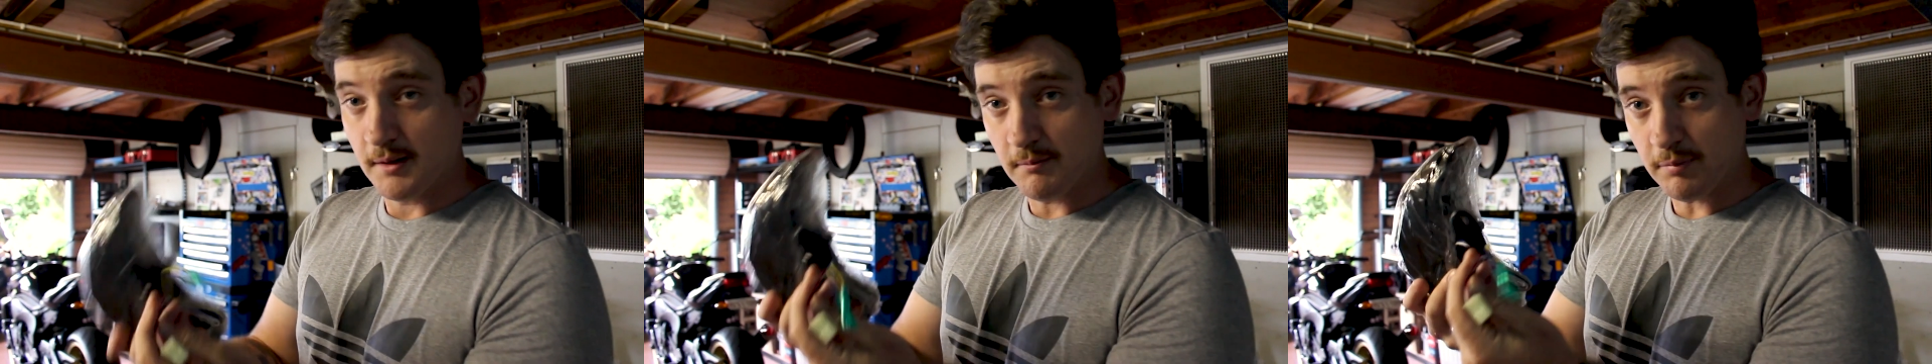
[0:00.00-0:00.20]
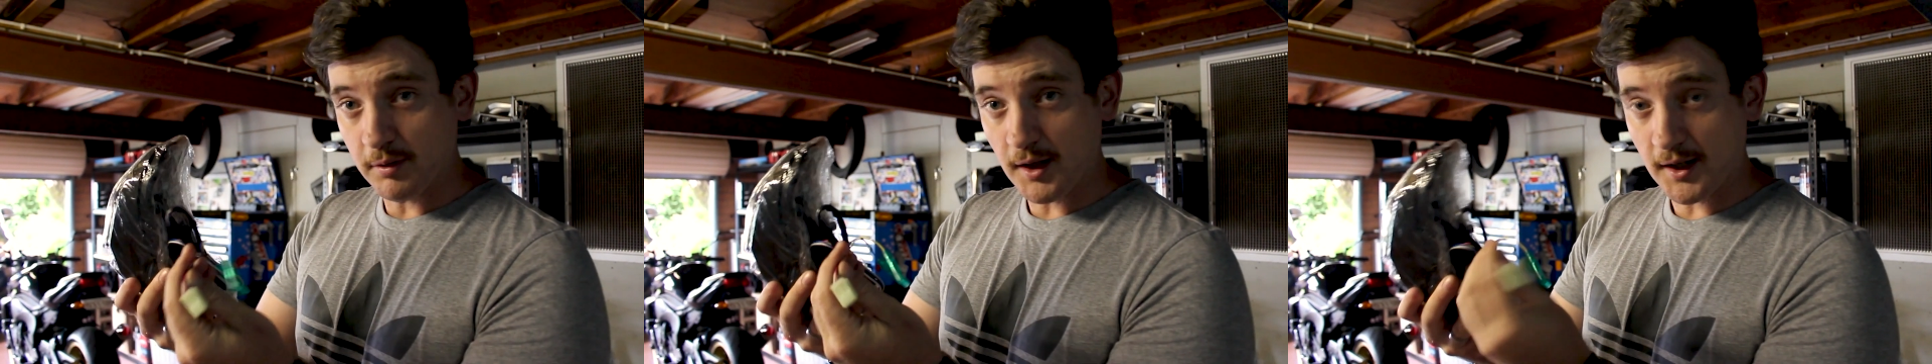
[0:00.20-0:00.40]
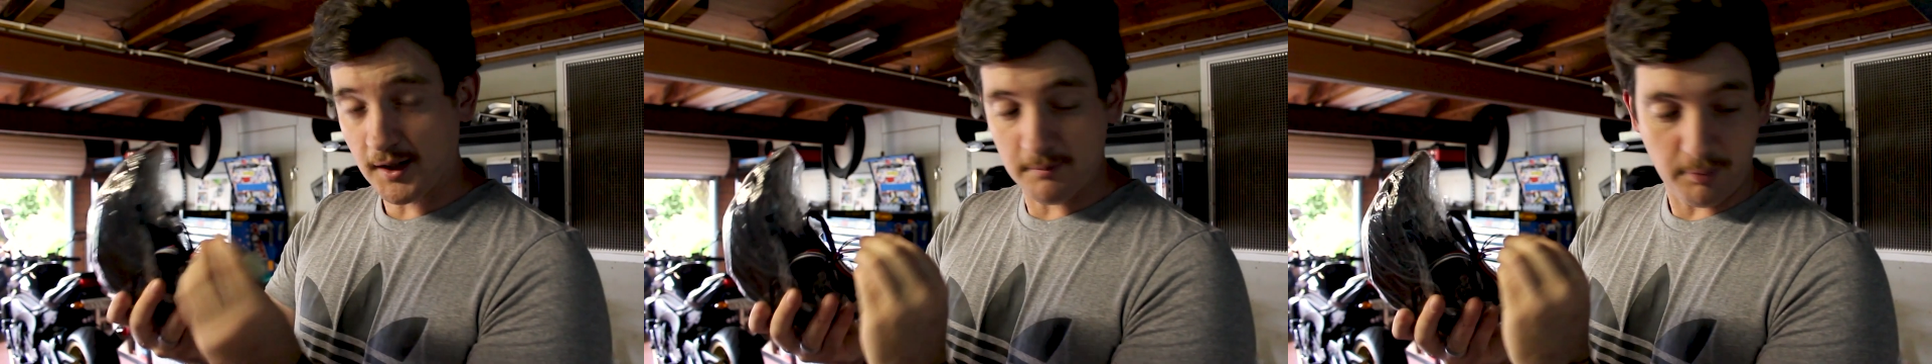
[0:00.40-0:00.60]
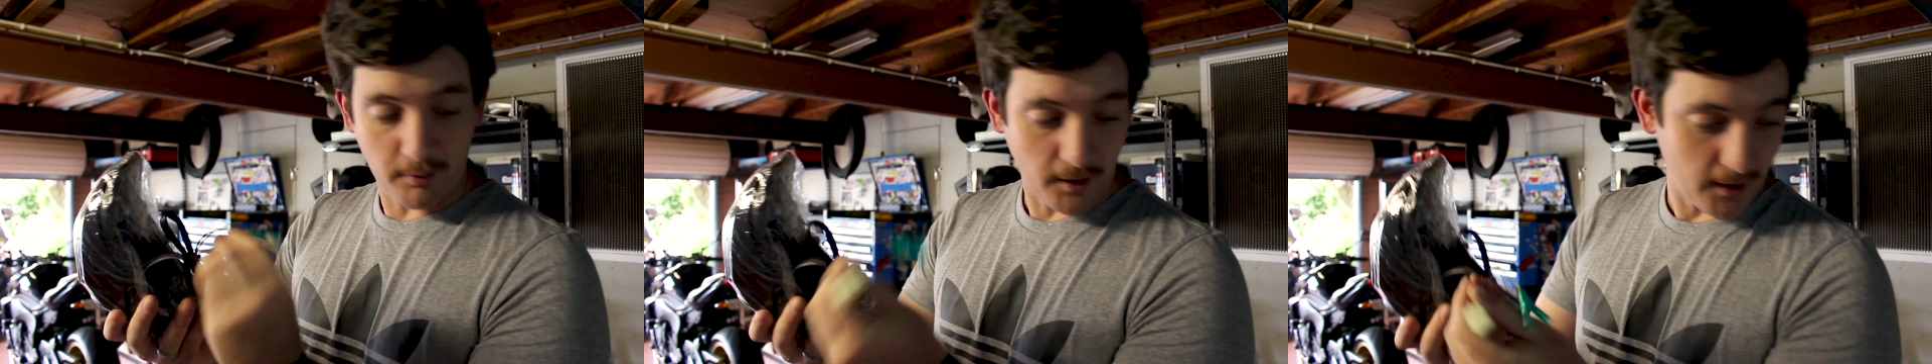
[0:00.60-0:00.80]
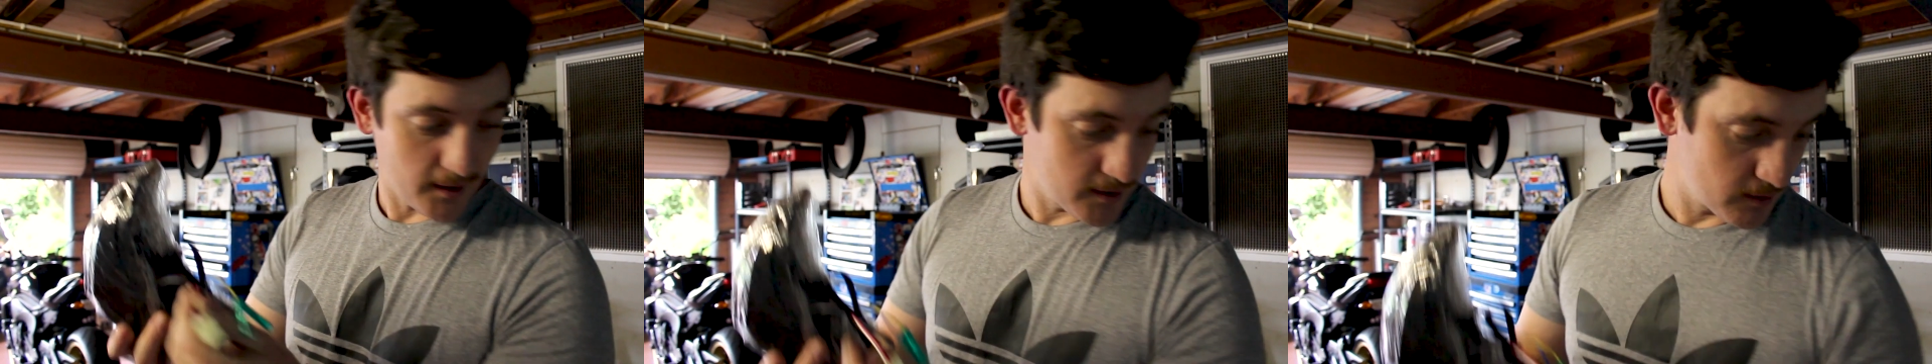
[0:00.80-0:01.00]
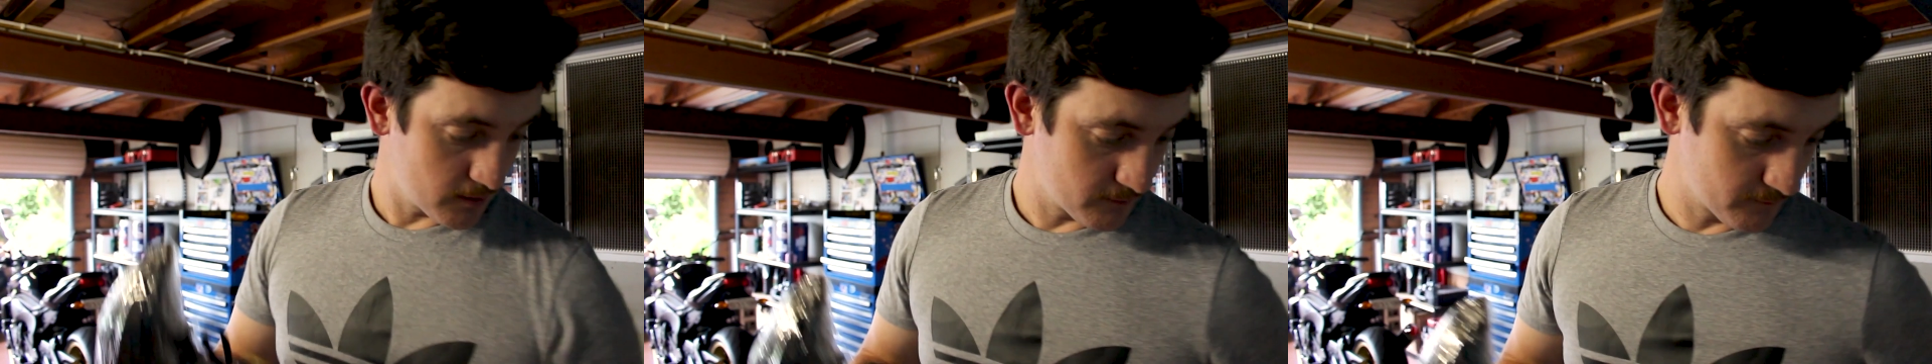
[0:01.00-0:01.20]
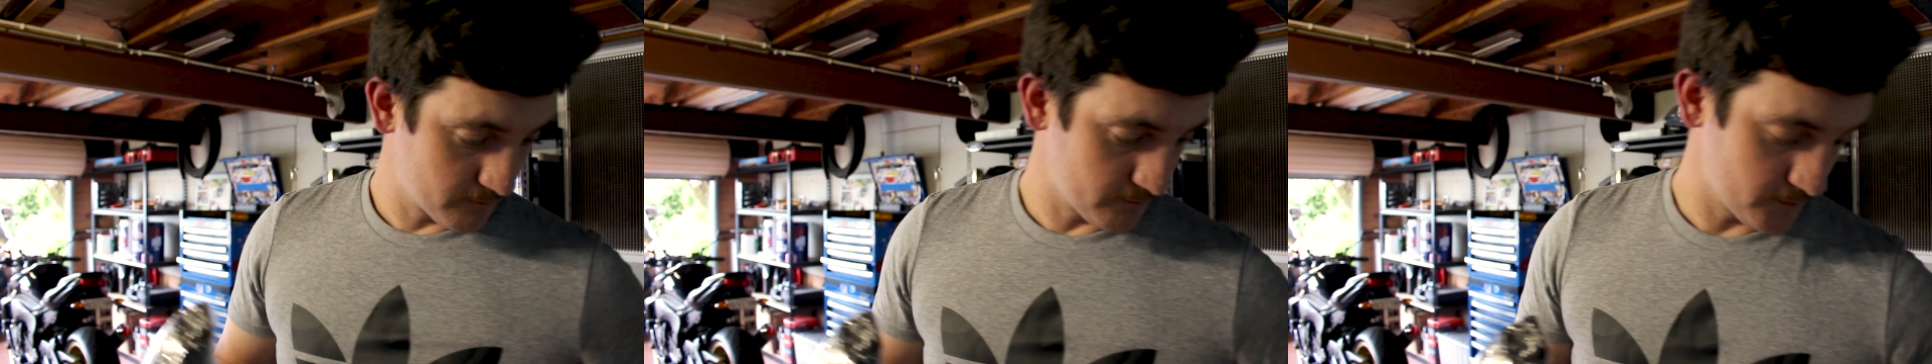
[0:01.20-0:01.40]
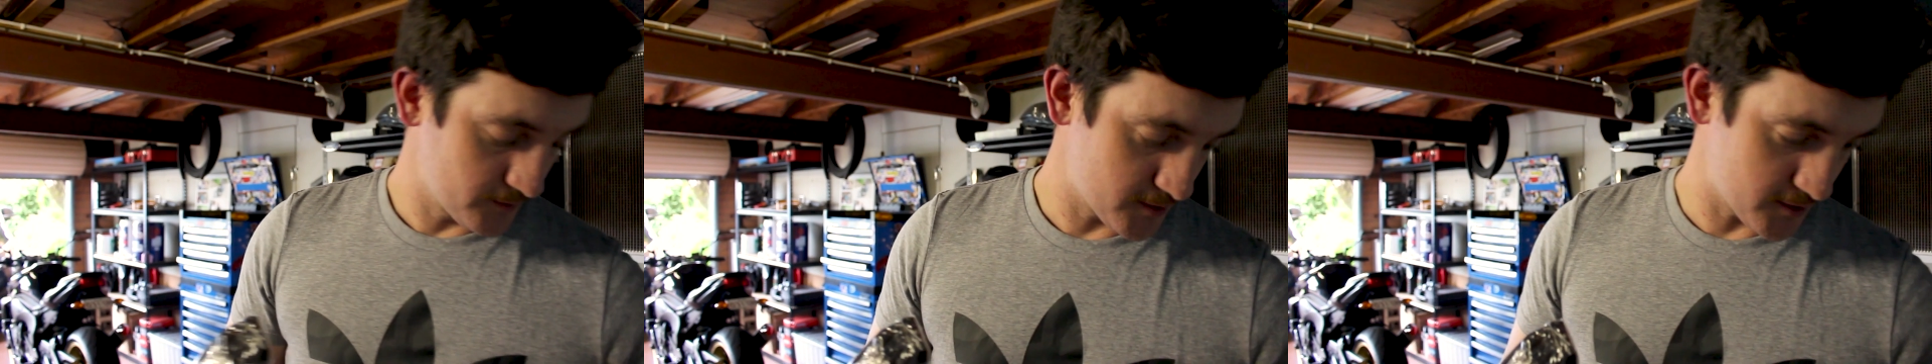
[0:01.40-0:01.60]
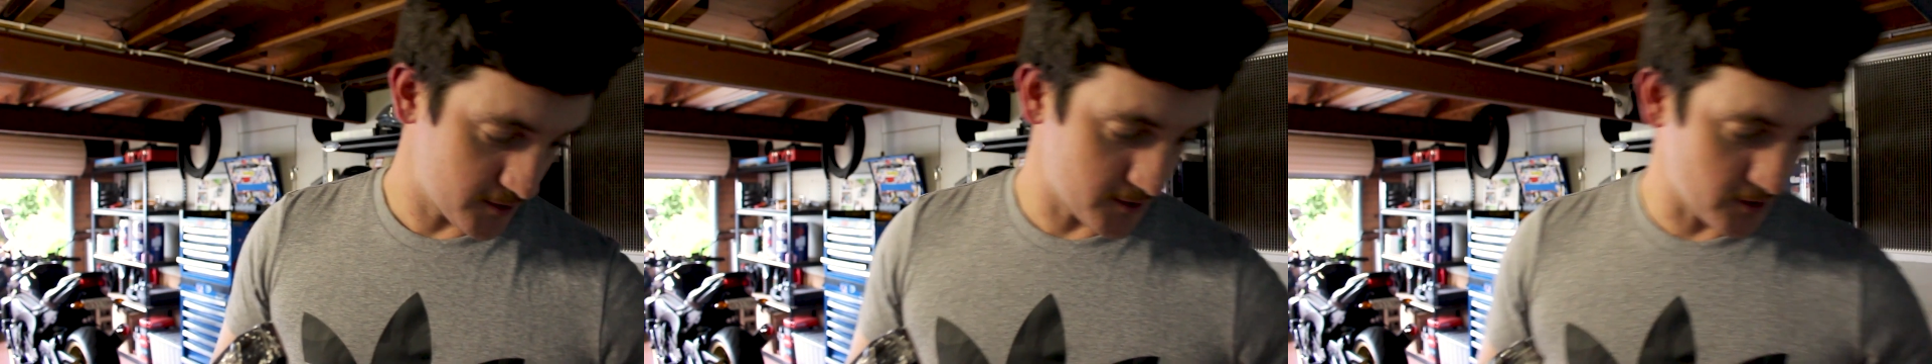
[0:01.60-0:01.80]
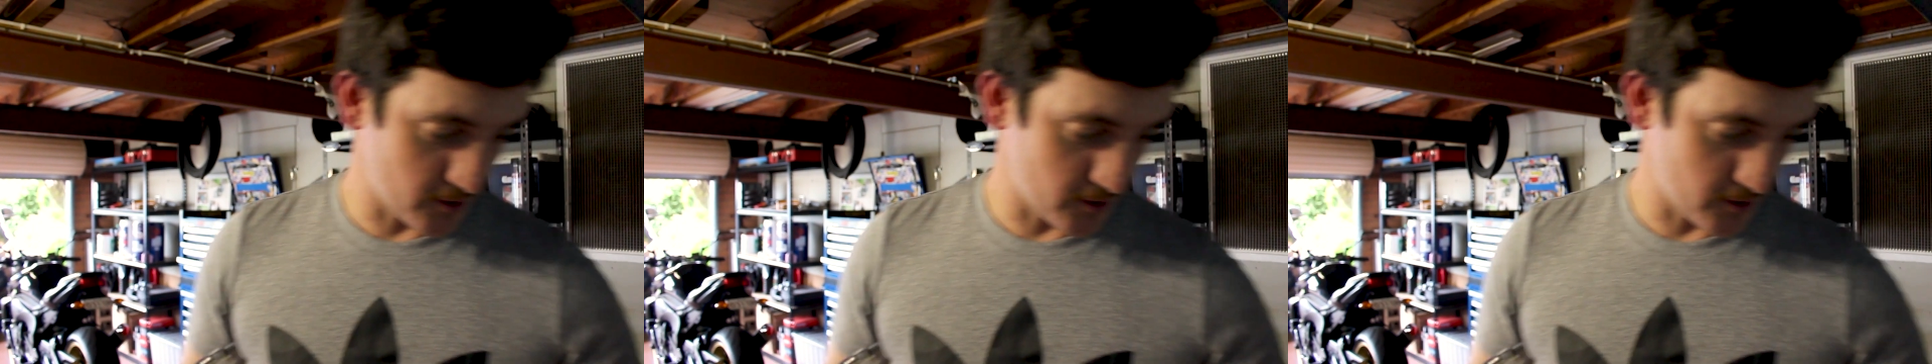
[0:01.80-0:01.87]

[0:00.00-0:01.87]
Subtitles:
plug and play. It's just